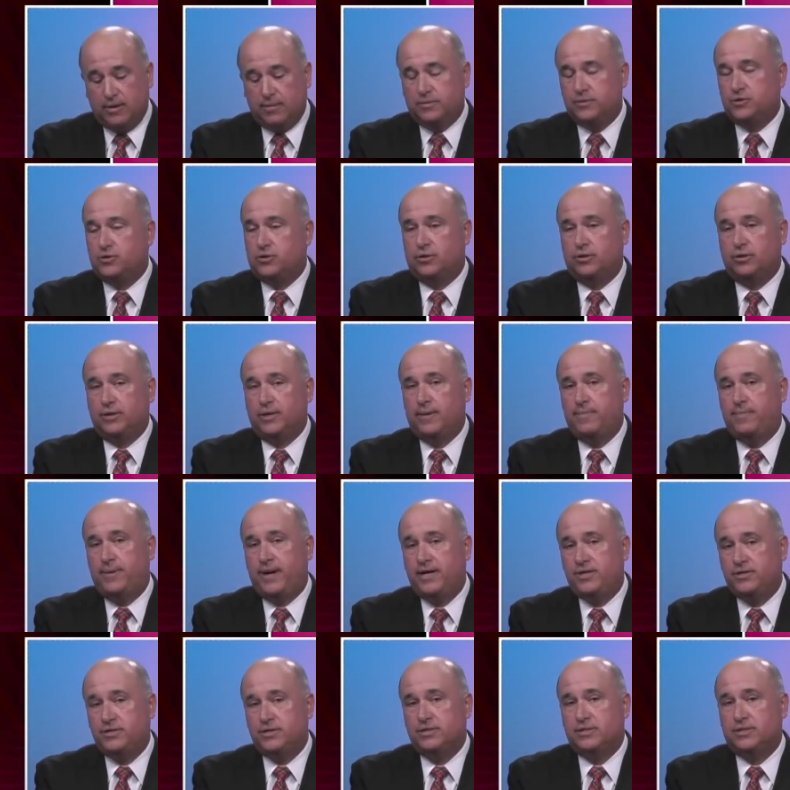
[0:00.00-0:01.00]
So the
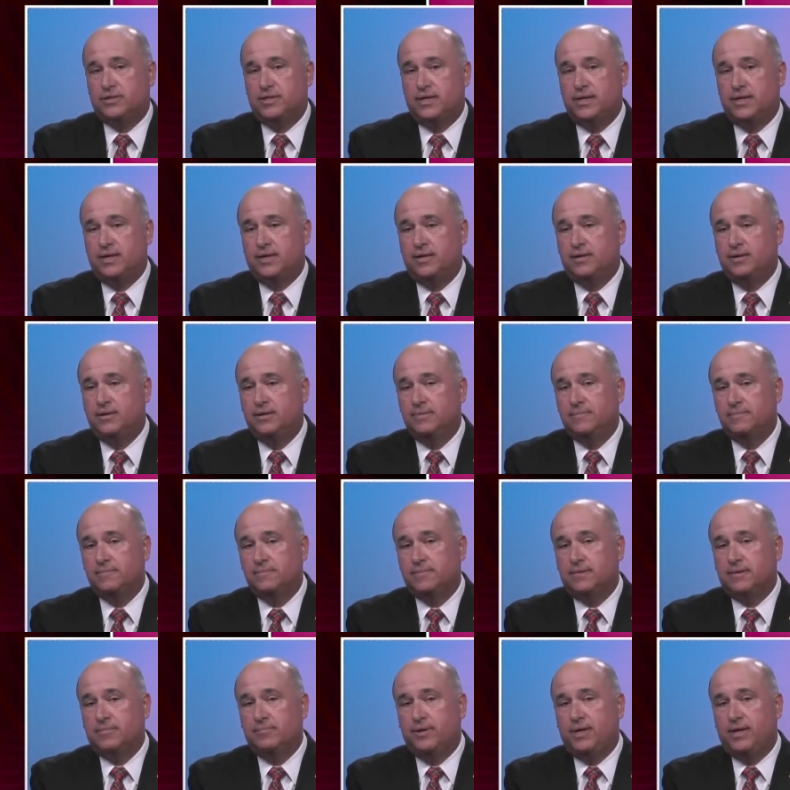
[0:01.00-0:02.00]
patients, uh,
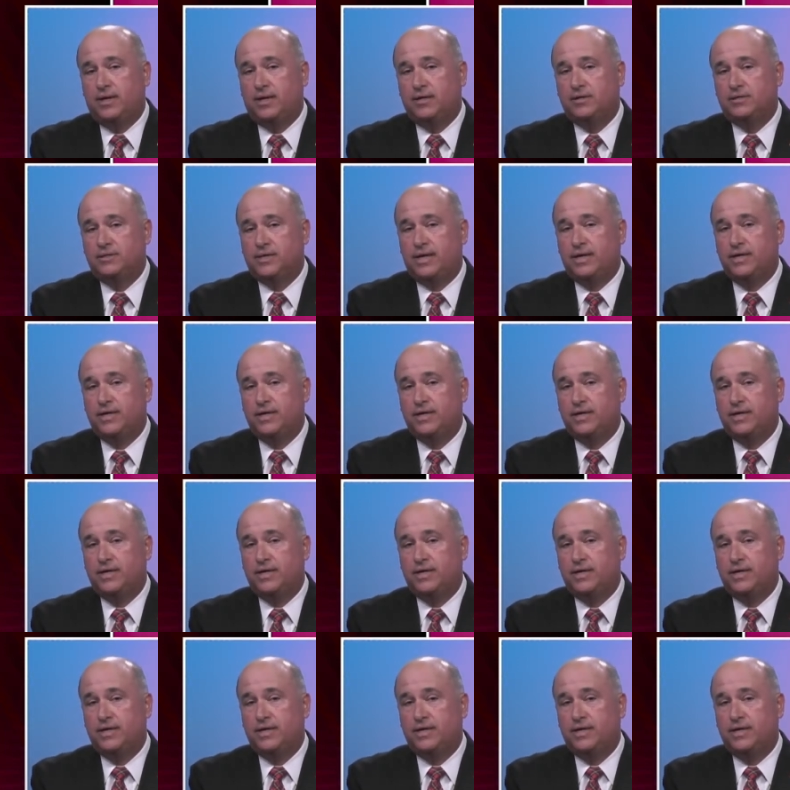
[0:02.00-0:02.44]
because it